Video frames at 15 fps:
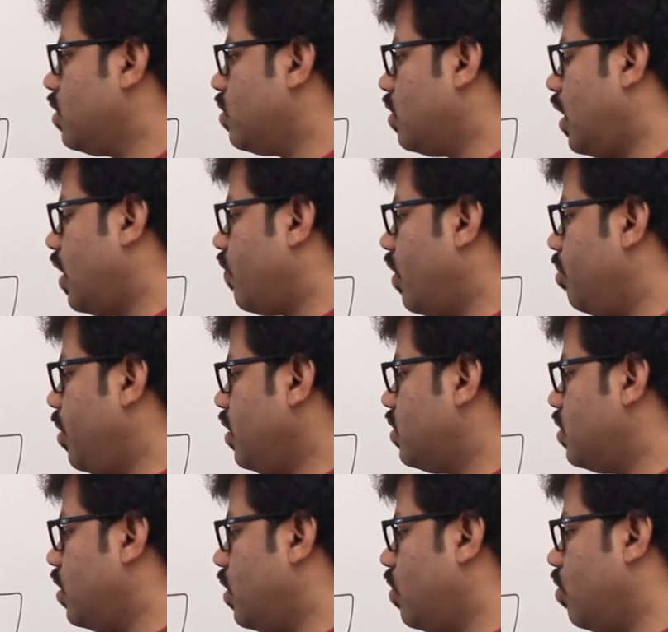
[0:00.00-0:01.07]
So that will be
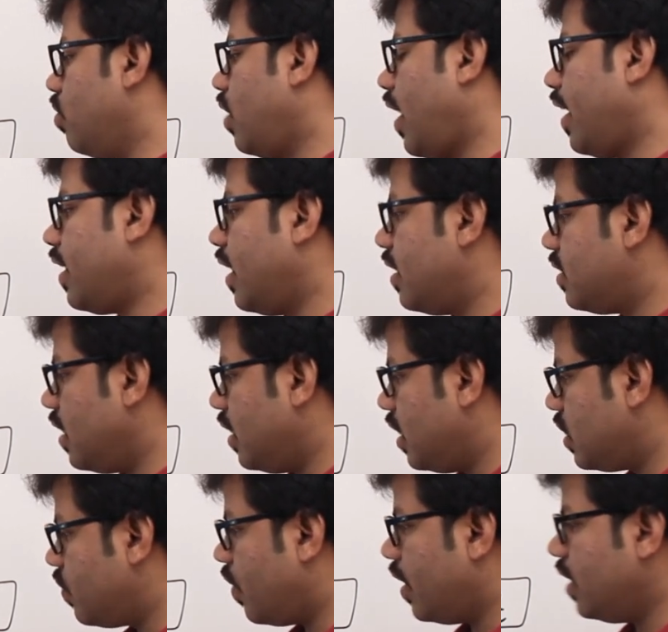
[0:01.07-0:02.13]
0. I can say
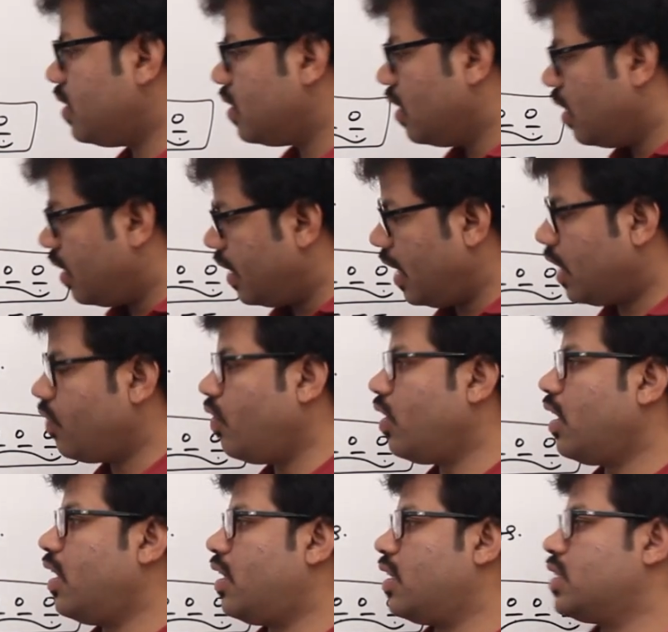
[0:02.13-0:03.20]
this one is network
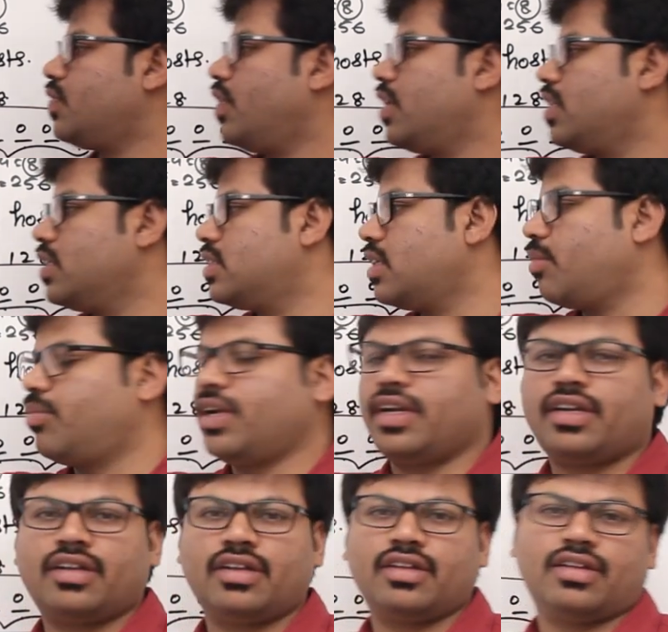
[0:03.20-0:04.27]
address for this
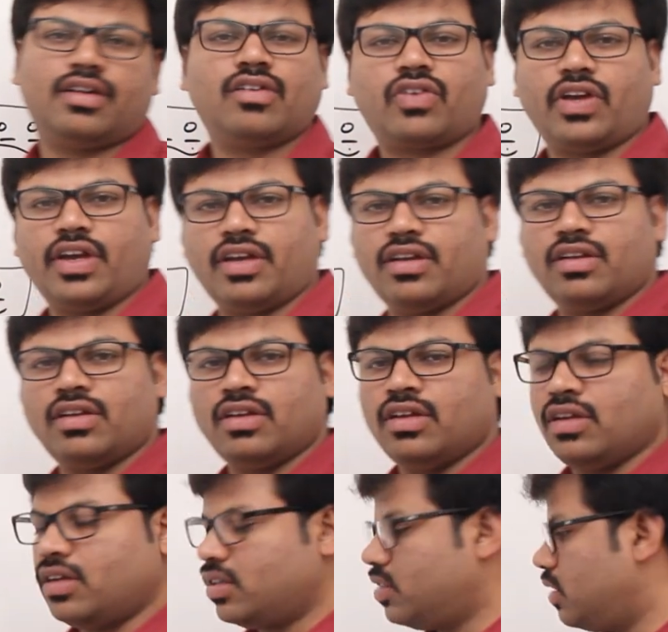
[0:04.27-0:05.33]
subnet. Okay.
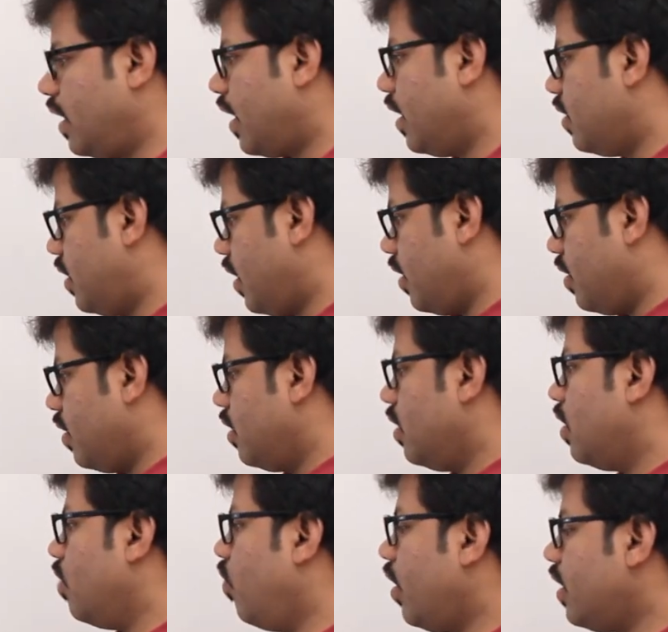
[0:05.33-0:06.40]
Second thing,
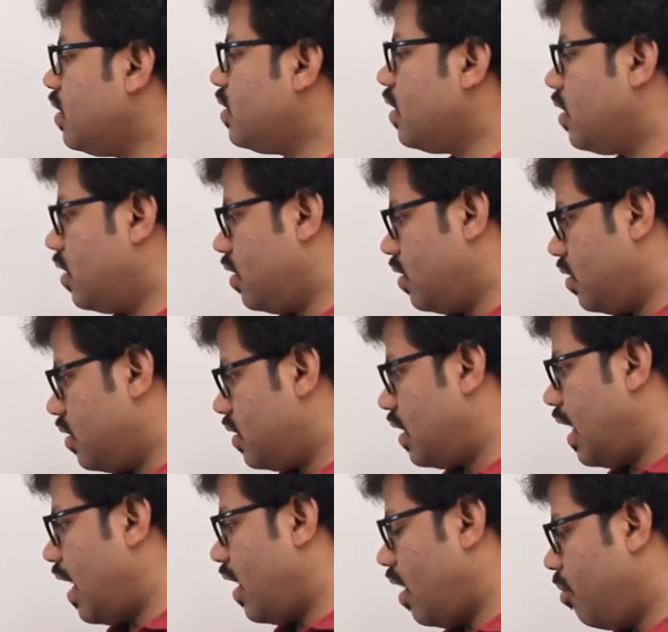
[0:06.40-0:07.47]
what is the
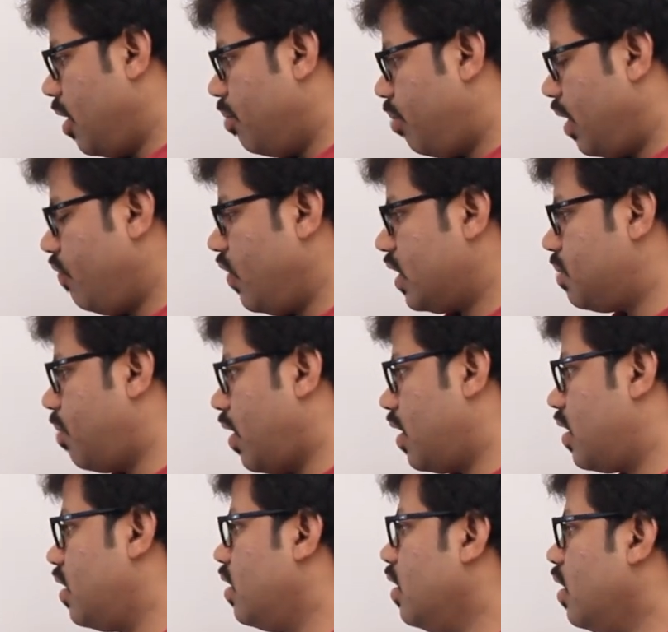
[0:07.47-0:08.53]
prefix
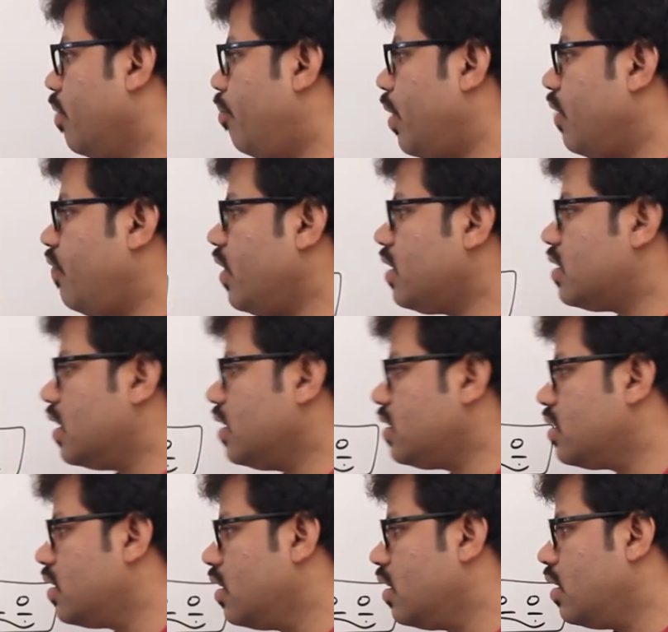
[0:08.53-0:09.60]
part? Prefix
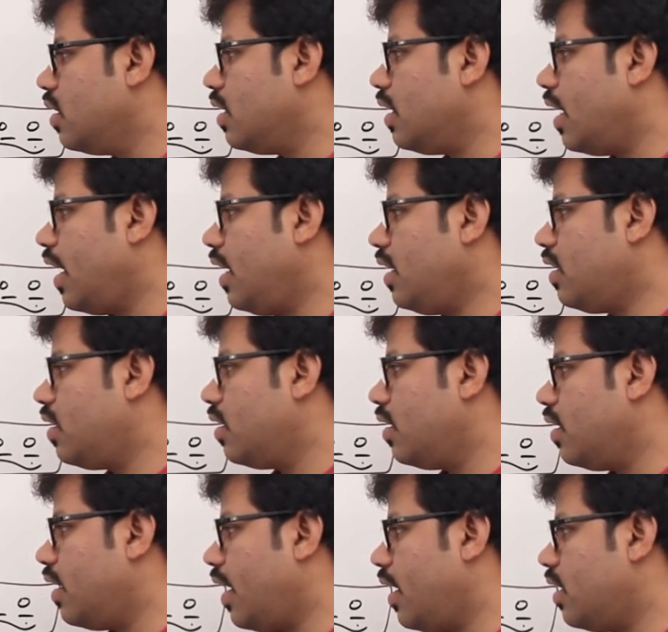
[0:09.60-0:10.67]
is
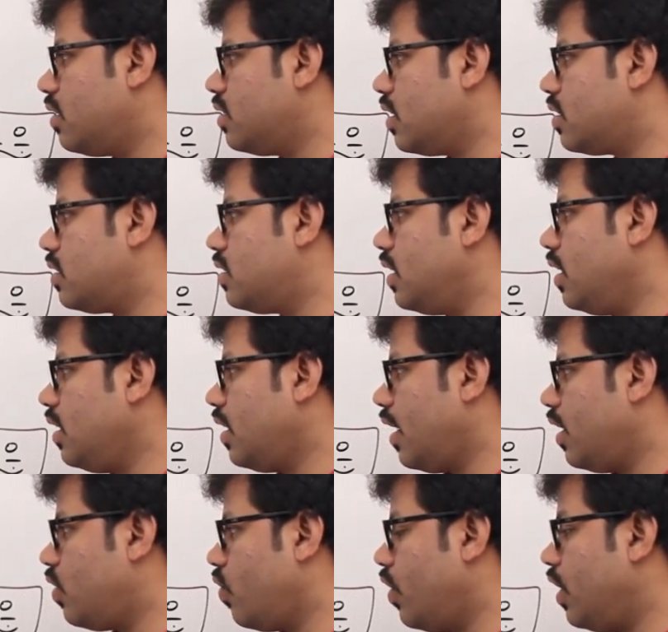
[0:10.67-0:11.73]
8, 8, 16,
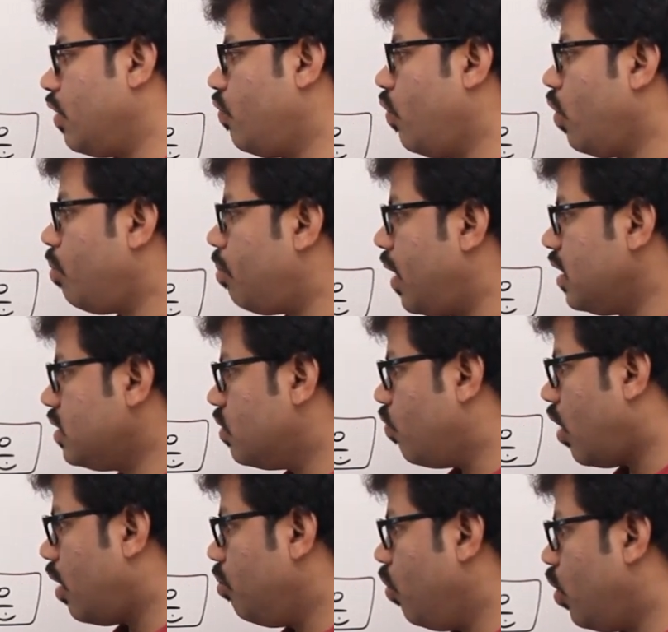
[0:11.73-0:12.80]
8, 24 plus
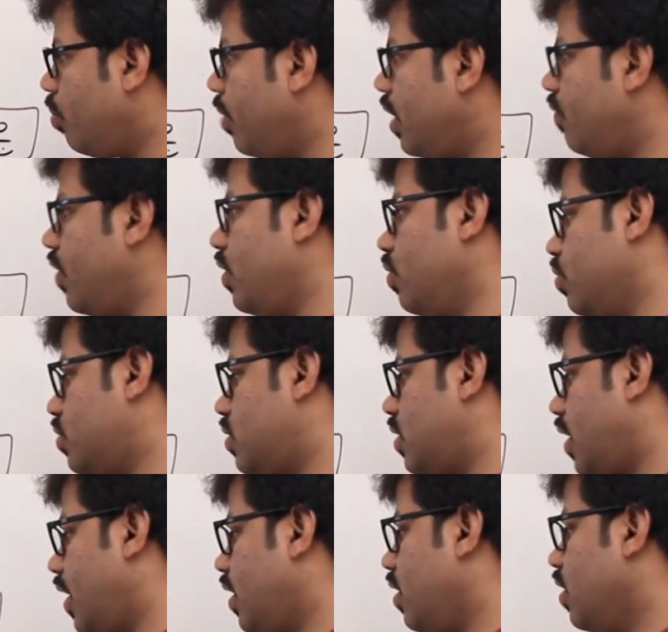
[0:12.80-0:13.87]
one more bit we used,
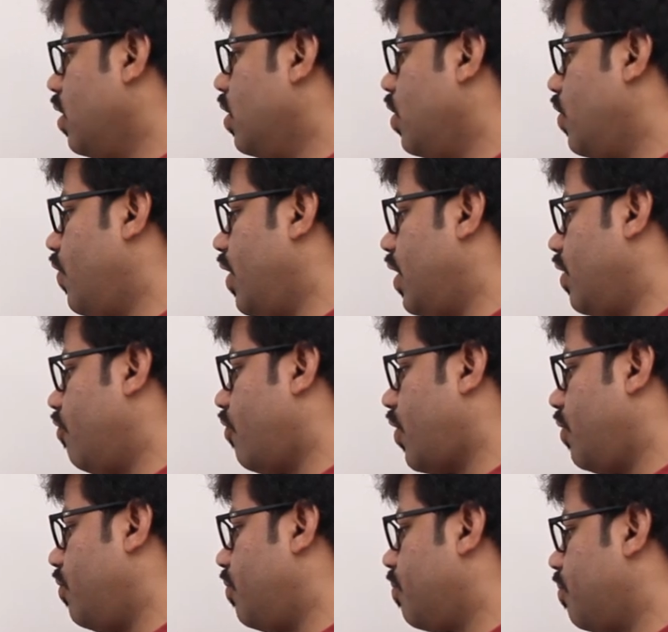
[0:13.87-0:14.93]
right? 25.